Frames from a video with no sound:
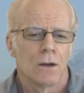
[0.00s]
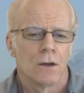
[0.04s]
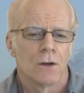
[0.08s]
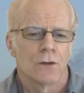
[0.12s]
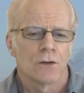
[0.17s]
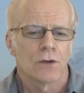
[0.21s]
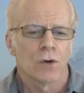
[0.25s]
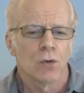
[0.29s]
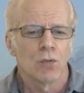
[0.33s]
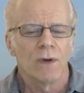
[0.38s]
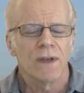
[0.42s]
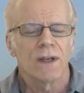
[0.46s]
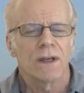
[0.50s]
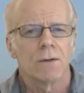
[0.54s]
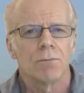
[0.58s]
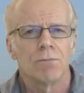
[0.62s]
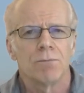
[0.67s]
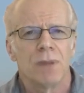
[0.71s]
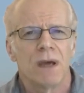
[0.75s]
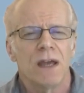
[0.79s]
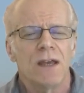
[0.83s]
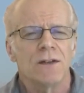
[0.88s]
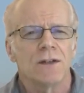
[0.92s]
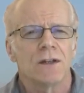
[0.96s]
So we can
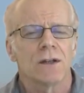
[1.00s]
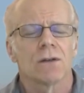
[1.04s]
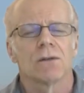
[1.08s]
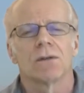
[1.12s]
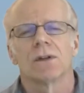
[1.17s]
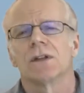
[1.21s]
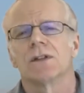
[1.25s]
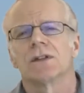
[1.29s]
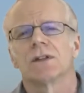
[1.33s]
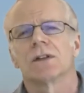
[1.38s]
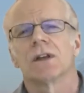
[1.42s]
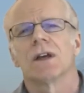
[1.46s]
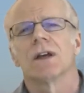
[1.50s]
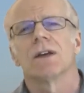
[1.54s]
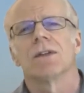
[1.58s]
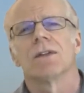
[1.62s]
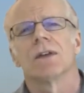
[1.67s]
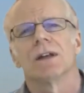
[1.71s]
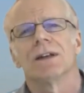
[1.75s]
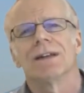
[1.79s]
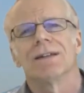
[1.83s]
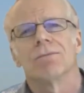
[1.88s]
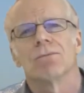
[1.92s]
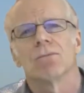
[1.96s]
basically say
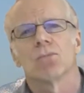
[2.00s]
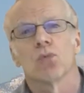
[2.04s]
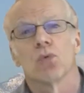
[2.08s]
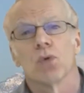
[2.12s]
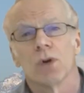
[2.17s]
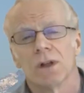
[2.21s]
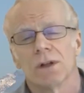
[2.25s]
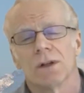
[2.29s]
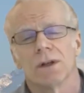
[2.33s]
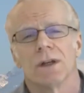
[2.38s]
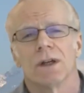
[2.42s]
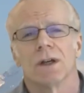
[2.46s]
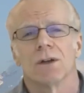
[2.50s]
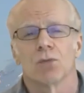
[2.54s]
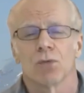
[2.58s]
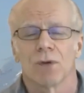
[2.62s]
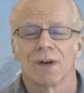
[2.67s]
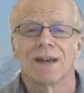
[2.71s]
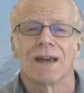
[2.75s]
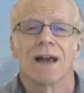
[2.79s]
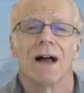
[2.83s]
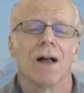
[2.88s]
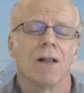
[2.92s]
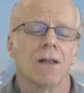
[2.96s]
that really, in
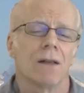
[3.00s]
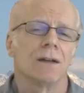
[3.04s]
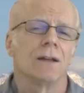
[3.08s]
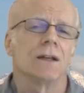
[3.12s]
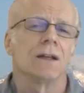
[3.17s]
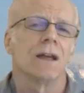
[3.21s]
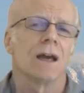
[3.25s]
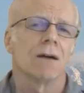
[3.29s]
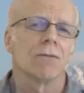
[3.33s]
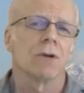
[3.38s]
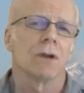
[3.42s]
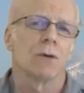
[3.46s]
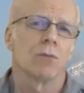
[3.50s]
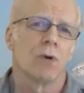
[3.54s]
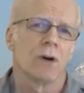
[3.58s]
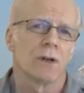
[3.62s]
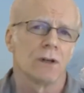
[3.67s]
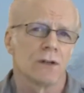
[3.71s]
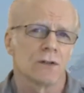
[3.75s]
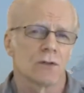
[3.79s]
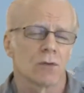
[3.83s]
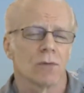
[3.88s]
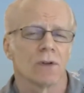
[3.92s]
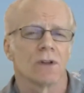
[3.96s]
reality,
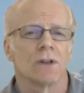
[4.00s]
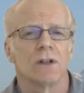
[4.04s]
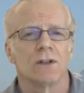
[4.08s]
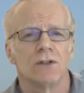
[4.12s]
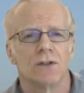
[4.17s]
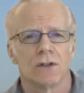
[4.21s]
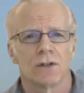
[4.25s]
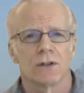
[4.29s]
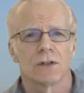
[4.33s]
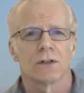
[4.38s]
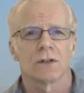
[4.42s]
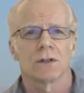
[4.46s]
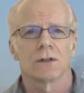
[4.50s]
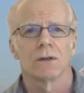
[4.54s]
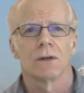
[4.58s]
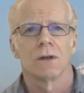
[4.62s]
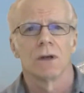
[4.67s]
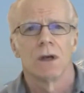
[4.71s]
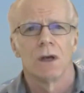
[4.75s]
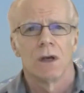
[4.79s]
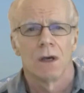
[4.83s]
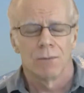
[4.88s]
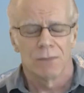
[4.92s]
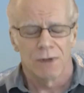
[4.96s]
everyone is religious,
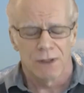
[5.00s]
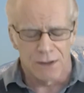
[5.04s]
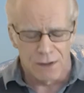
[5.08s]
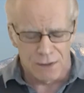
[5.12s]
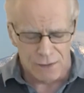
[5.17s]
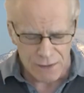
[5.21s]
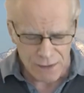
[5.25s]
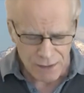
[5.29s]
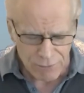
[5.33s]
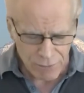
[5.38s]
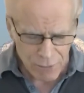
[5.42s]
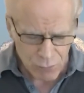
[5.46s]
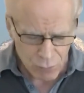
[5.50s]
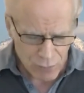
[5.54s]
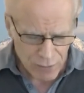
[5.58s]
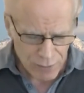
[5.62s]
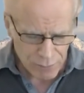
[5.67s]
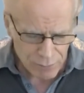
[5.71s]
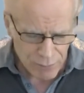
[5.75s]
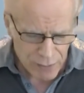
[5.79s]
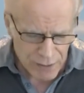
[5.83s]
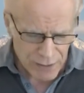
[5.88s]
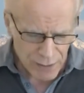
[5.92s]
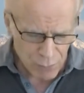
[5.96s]
because
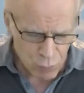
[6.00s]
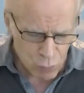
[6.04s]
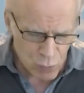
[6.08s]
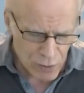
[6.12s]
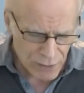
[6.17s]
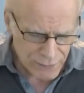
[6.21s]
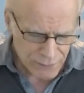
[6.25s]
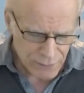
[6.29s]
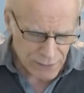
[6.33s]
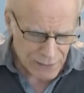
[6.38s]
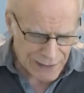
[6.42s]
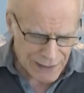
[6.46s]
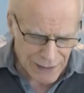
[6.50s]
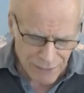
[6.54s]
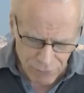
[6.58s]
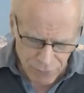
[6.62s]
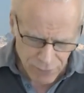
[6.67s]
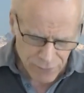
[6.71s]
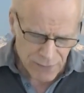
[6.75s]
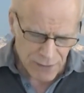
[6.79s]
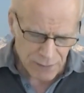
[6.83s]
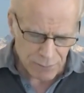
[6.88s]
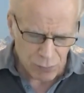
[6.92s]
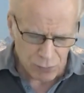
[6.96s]
everyone, by
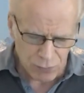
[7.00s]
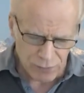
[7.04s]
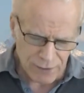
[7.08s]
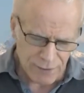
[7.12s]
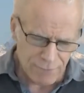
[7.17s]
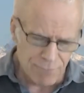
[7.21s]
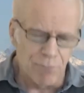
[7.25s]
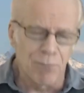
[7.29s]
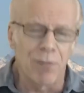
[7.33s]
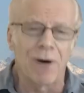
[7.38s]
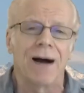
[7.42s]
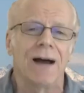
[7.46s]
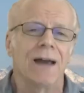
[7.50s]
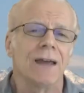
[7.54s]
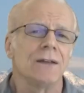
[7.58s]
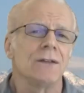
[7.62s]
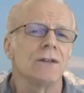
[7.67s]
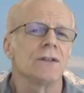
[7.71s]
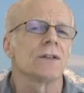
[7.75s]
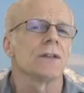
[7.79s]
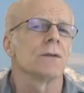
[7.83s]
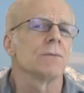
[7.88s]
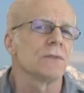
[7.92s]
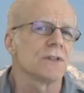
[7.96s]
whatever they believe,
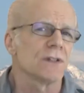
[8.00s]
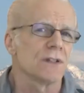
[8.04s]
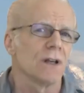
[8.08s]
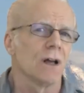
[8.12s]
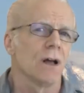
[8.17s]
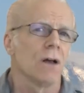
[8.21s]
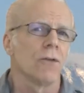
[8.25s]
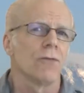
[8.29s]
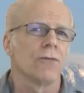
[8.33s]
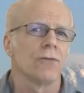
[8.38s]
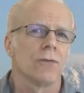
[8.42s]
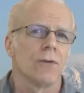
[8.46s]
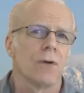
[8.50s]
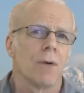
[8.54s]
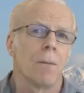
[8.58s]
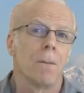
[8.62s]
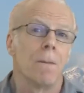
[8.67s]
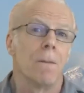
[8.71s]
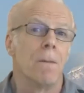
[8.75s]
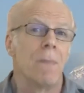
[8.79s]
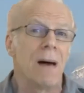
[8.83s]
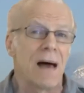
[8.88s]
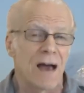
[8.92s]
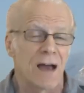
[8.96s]
binds themselves
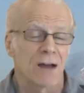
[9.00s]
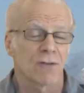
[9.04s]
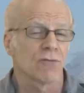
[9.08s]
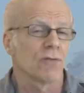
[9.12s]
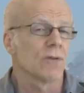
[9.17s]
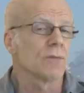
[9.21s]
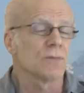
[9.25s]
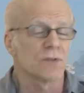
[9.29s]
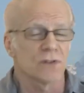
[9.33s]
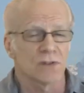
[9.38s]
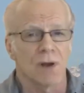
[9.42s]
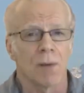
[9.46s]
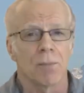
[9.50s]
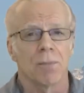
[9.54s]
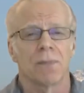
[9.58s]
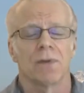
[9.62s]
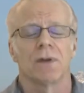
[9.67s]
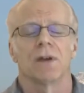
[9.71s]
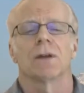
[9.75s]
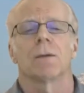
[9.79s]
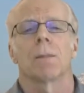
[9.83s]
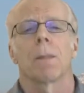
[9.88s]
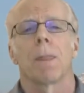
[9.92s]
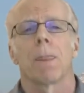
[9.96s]
back from
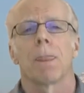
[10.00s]
something.